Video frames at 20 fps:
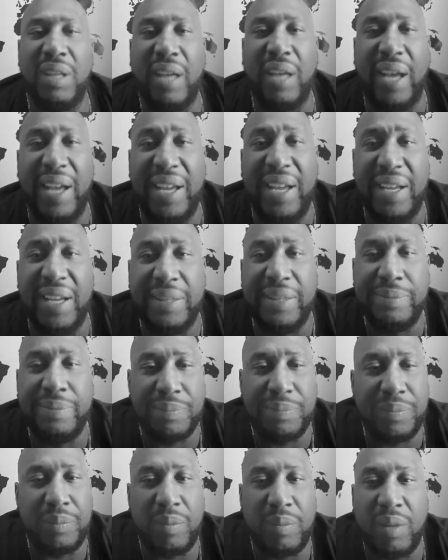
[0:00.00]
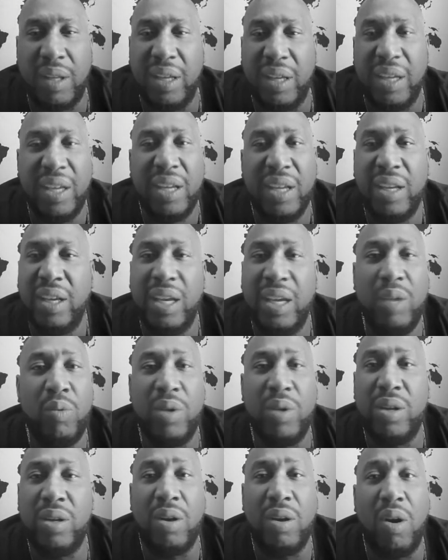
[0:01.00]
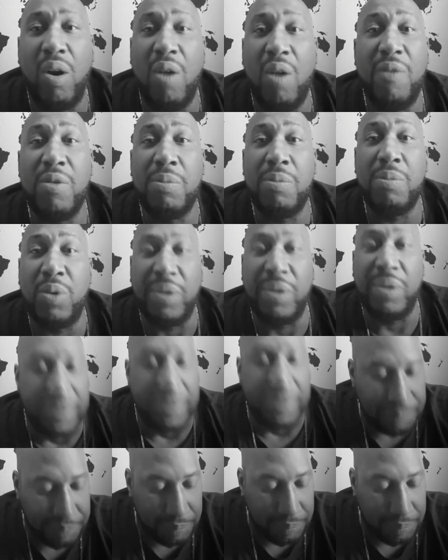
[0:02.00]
And he went overboard.